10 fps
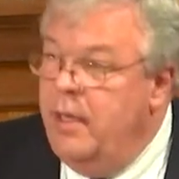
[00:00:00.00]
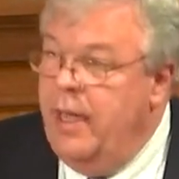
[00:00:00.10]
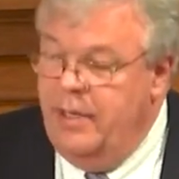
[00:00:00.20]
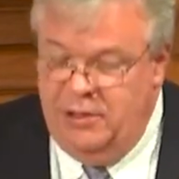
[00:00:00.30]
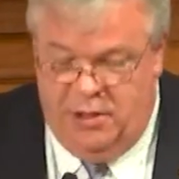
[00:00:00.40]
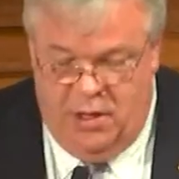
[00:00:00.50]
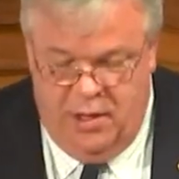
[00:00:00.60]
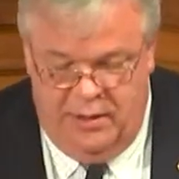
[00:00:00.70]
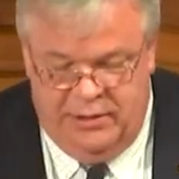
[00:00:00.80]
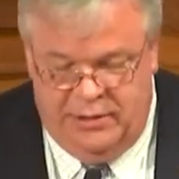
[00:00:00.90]
As you
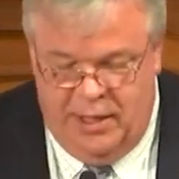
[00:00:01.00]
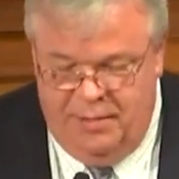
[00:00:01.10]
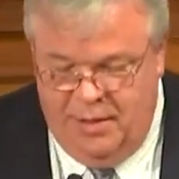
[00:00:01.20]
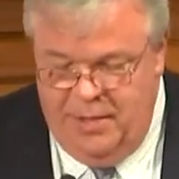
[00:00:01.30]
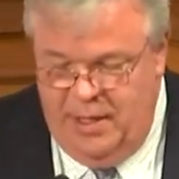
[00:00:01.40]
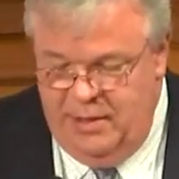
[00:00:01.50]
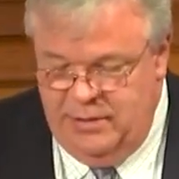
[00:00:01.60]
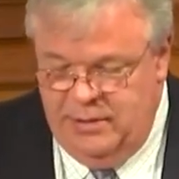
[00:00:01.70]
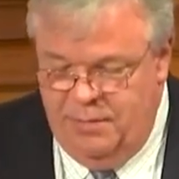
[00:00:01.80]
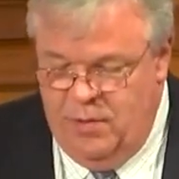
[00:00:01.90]
heard in the
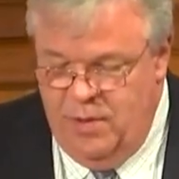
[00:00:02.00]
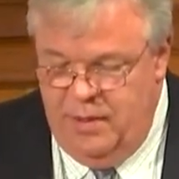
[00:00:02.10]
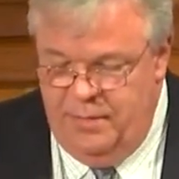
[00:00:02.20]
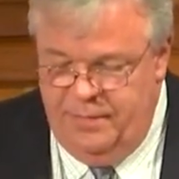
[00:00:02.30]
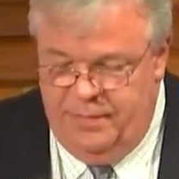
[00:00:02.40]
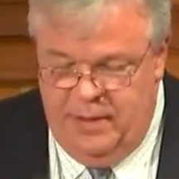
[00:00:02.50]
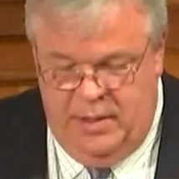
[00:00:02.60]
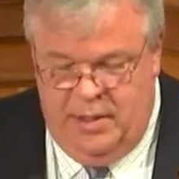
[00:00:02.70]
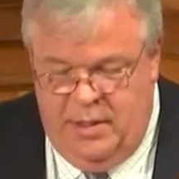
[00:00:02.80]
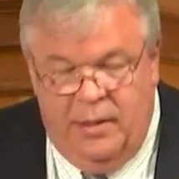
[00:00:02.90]
subcommittees this morning,
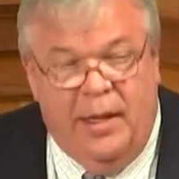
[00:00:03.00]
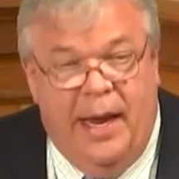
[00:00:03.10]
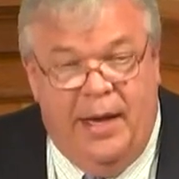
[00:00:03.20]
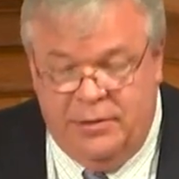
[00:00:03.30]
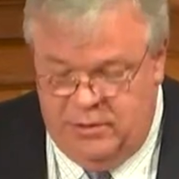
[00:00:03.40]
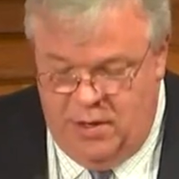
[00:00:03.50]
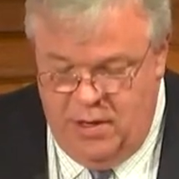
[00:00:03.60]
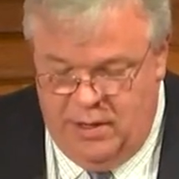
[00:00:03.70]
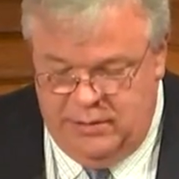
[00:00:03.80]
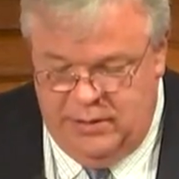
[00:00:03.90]
the House
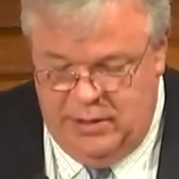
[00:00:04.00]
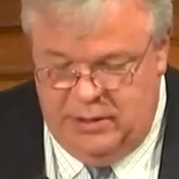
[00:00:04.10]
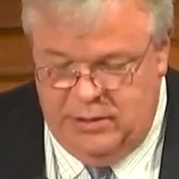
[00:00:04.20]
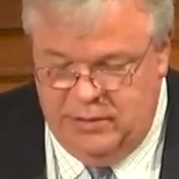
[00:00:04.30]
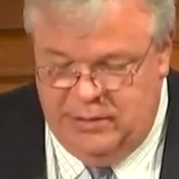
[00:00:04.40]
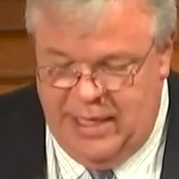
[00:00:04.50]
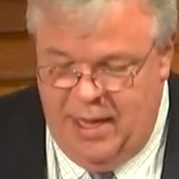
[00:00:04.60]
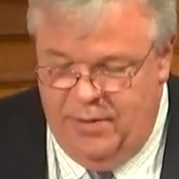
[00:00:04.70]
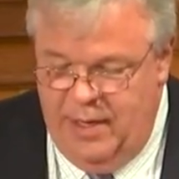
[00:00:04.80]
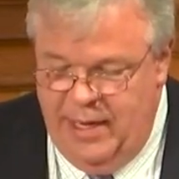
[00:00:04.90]
targets additional
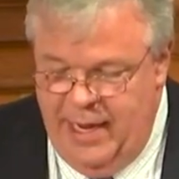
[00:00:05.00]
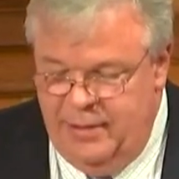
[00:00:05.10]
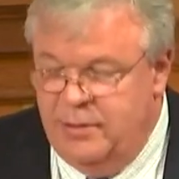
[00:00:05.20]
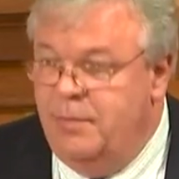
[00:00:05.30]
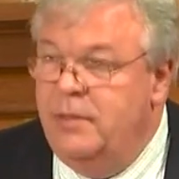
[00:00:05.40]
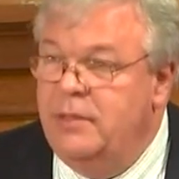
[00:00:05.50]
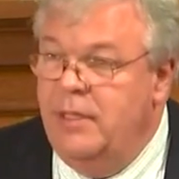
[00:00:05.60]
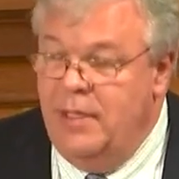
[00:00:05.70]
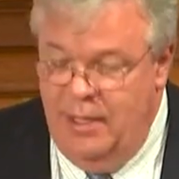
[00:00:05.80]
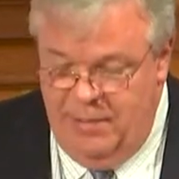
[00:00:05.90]
salary enhancements
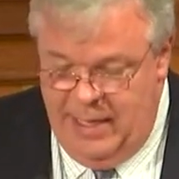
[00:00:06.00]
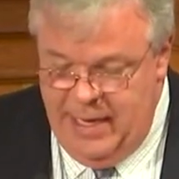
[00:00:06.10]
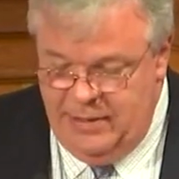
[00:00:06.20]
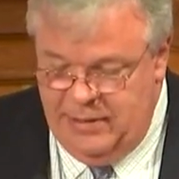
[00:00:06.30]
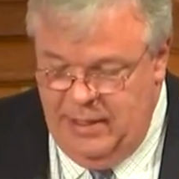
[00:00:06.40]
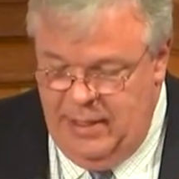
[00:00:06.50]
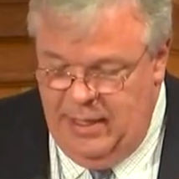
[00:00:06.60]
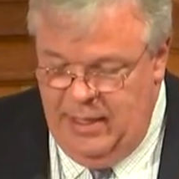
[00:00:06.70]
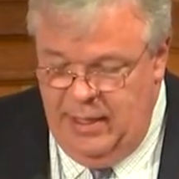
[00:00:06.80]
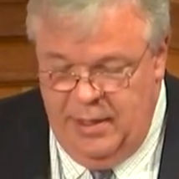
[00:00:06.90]
in
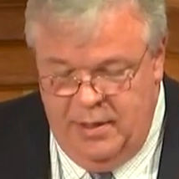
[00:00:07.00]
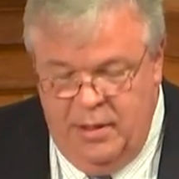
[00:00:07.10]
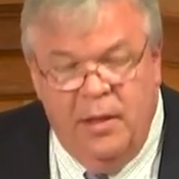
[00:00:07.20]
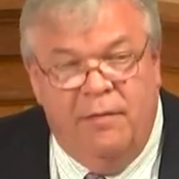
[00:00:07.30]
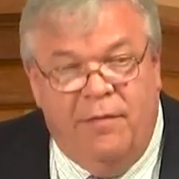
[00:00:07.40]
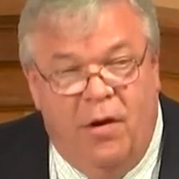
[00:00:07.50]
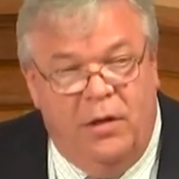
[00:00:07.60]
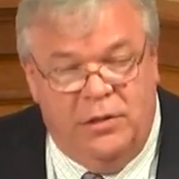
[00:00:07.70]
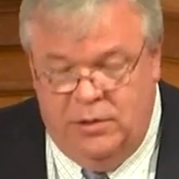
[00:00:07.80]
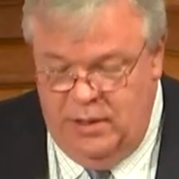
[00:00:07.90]
DBHDD,
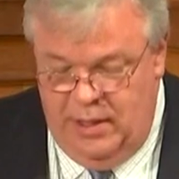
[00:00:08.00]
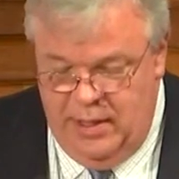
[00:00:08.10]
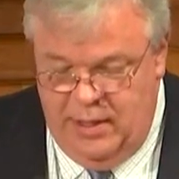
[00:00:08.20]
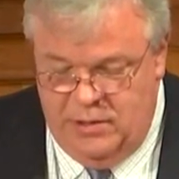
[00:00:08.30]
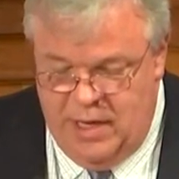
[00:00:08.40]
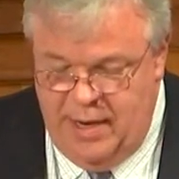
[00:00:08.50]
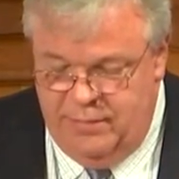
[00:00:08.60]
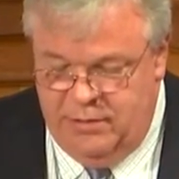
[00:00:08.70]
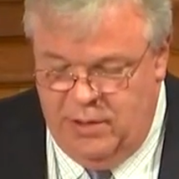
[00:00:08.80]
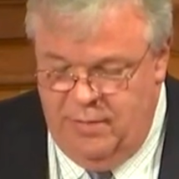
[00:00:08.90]
forestry, and
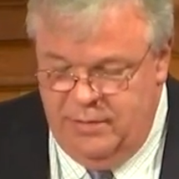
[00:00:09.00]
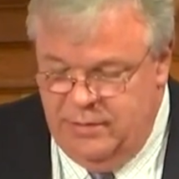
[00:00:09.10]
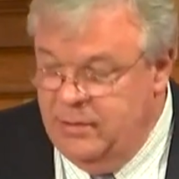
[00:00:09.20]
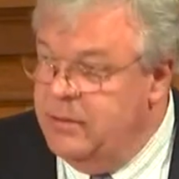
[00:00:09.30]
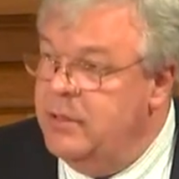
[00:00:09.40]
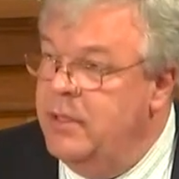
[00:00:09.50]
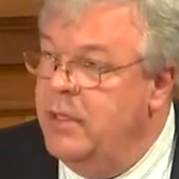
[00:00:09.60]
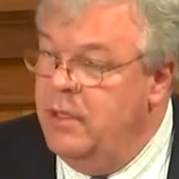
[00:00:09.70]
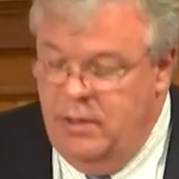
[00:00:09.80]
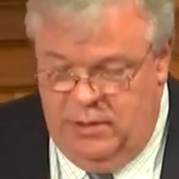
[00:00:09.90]
driver services
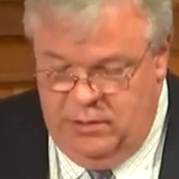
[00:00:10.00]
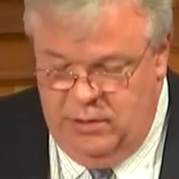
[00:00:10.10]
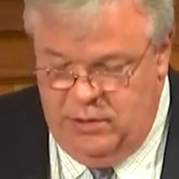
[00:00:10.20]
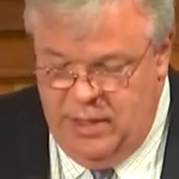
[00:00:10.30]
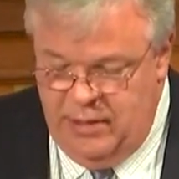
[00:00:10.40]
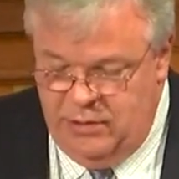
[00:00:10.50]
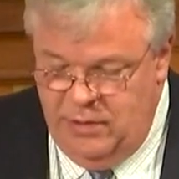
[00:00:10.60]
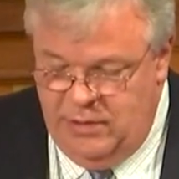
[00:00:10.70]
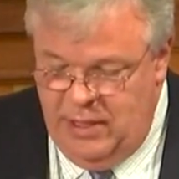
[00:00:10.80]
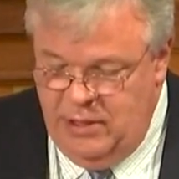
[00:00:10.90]
to address
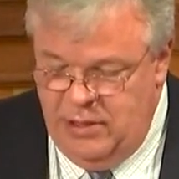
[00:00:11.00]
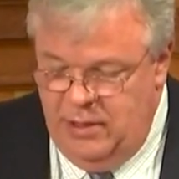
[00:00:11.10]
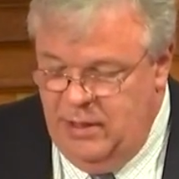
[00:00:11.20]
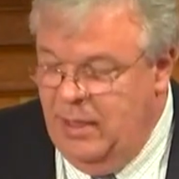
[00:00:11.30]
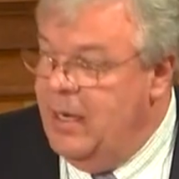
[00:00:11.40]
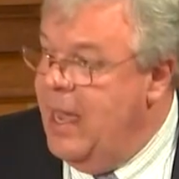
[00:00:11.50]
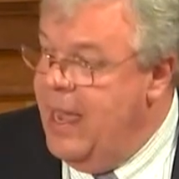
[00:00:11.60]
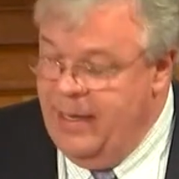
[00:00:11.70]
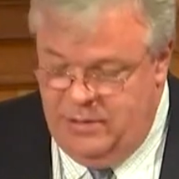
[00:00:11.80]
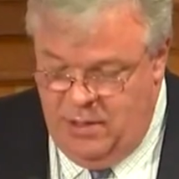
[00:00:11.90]
retention in
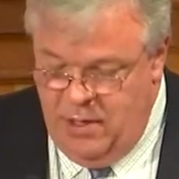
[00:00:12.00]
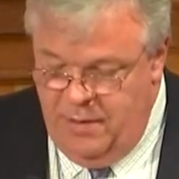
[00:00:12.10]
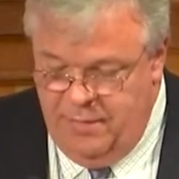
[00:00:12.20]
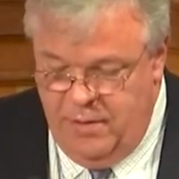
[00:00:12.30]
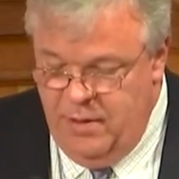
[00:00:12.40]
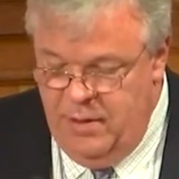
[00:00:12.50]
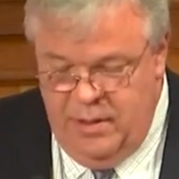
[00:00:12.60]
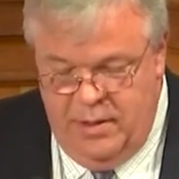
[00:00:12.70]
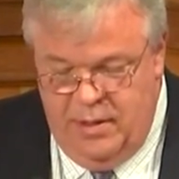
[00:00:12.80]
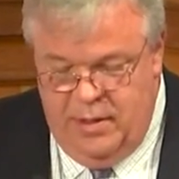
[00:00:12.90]
high turnover
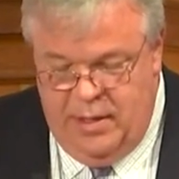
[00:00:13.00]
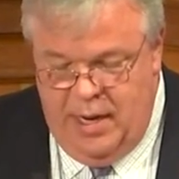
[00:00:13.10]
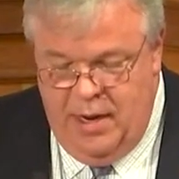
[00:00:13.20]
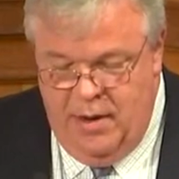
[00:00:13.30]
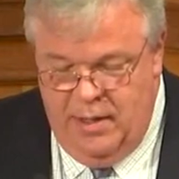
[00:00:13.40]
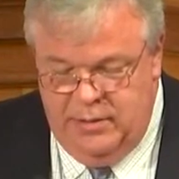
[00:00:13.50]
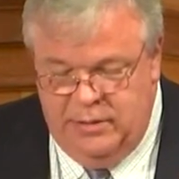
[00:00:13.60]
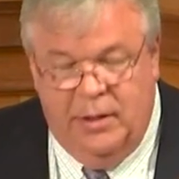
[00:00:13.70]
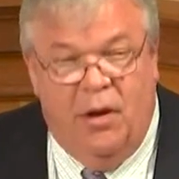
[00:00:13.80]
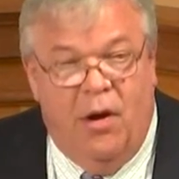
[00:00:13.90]

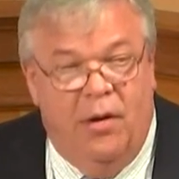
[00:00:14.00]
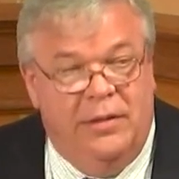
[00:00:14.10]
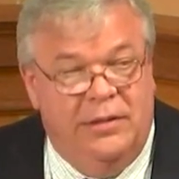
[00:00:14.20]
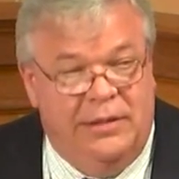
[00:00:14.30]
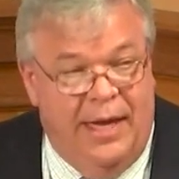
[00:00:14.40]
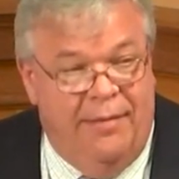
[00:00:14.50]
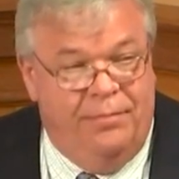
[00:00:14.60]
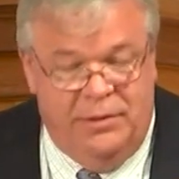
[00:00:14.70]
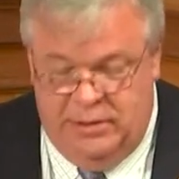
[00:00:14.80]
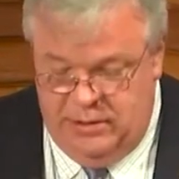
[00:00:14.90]
areas and hard to
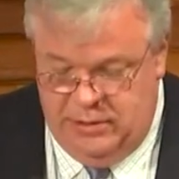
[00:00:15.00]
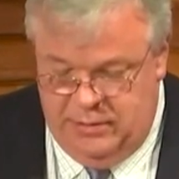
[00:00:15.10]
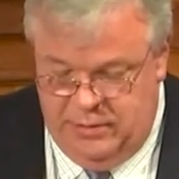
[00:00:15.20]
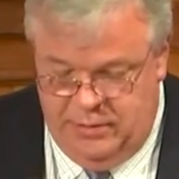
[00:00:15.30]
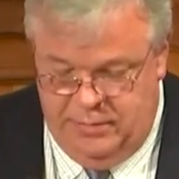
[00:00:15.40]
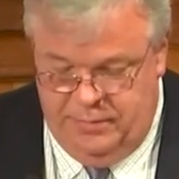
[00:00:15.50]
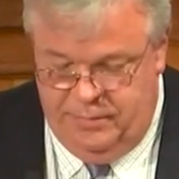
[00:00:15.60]
staff positions.